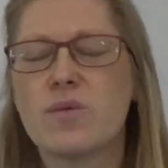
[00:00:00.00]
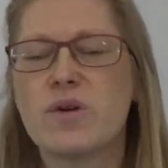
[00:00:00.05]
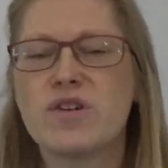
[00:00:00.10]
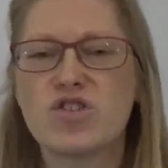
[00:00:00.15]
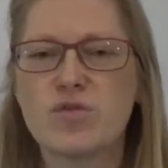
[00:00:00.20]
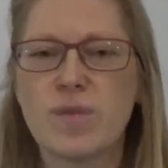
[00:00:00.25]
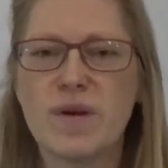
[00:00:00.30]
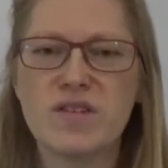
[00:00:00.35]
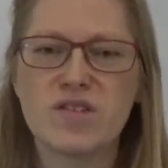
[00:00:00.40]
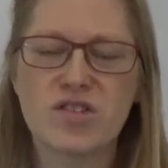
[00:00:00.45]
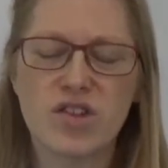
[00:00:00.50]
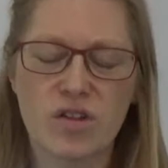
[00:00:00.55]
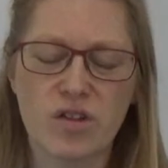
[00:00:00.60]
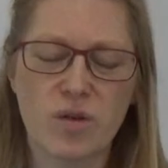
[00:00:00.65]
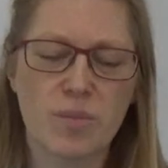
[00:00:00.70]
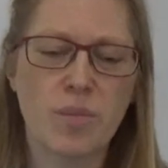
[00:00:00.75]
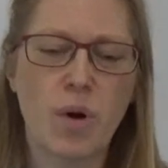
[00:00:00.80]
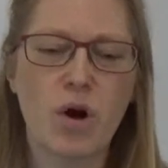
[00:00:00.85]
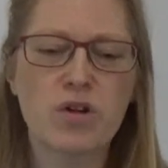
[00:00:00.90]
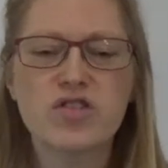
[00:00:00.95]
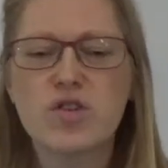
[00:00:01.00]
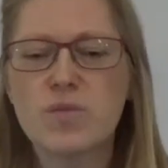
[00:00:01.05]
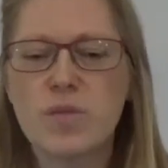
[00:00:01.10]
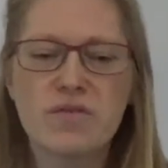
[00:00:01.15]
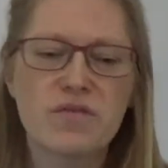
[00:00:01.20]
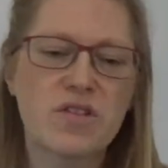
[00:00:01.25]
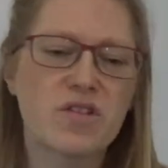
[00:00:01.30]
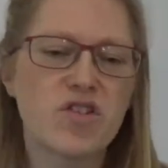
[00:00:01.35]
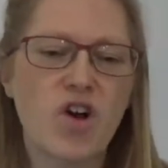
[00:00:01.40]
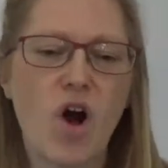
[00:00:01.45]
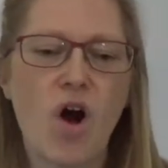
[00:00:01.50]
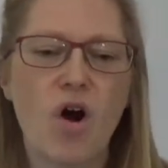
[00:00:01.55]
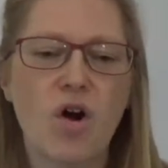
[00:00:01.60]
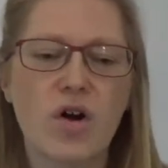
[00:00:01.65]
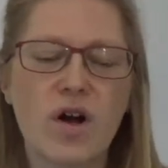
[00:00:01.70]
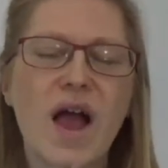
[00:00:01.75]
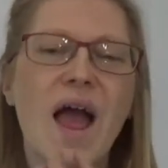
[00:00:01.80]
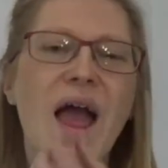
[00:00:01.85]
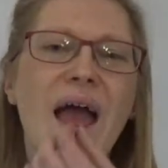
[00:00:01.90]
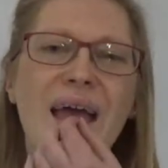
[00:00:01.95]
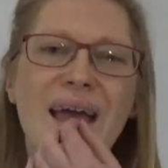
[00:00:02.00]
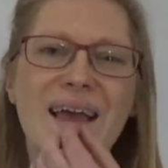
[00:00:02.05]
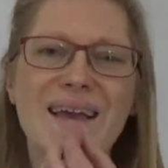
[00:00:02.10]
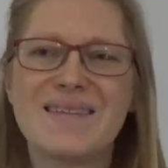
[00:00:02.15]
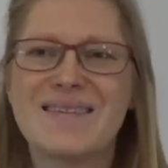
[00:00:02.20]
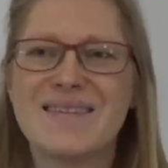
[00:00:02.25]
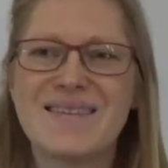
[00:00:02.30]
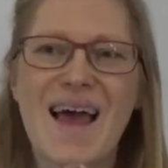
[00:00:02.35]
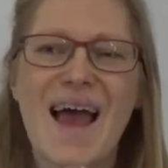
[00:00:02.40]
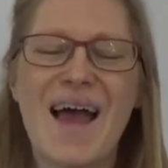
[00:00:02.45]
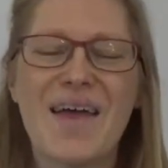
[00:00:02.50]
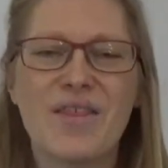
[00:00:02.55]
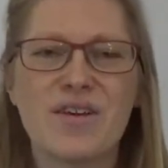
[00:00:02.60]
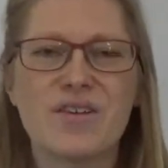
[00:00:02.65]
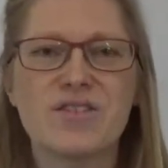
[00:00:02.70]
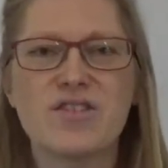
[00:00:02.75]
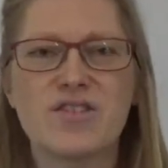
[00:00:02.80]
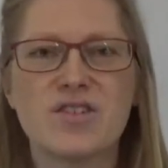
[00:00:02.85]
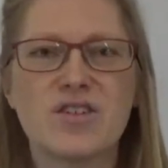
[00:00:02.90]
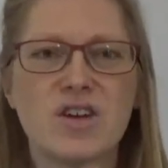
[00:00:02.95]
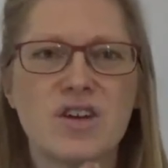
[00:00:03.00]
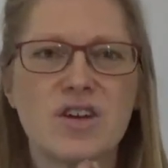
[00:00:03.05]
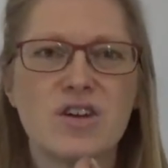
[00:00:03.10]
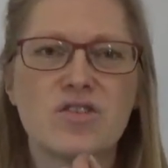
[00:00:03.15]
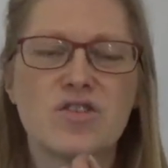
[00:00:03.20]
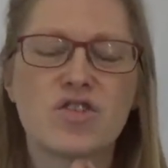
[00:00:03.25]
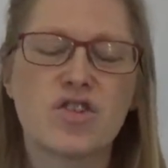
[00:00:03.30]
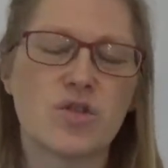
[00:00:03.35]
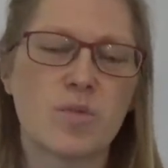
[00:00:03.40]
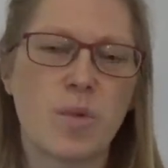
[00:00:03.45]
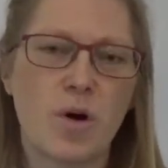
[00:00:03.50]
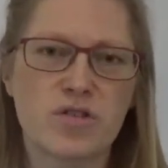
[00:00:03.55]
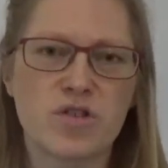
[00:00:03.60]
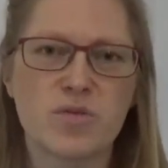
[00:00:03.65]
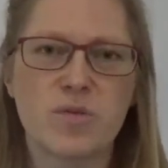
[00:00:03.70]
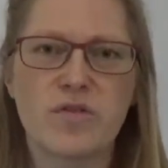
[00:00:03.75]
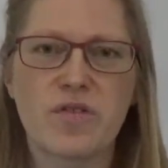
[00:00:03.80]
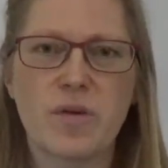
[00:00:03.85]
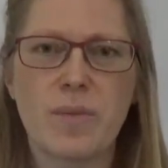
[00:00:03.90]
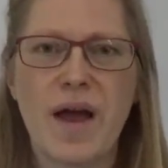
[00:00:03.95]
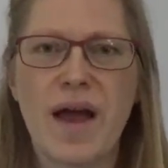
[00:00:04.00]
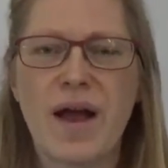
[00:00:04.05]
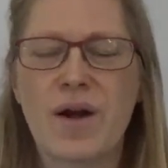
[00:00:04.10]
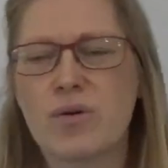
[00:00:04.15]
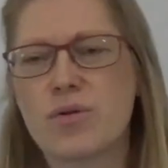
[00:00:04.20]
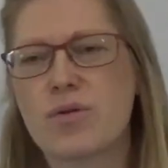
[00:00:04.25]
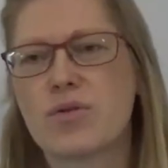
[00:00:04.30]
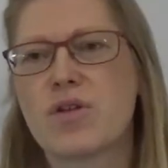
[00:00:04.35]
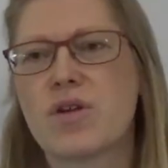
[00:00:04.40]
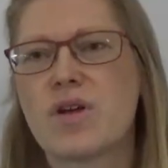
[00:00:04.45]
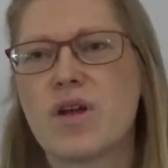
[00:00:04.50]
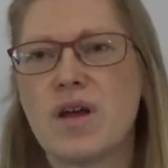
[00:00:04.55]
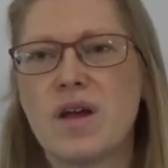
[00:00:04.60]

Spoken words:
which means that the bottom of the tongue is tethered to the bottom of the mouth.